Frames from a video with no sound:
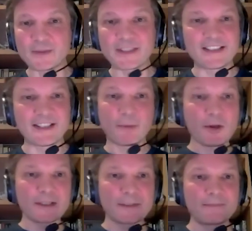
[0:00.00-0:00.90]
loses his
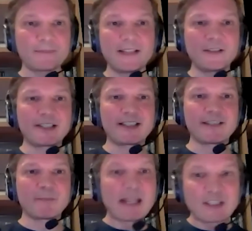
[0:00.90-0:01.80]
boss, he loses
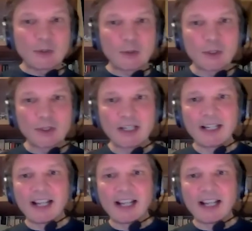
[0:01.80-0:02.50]
his mentor,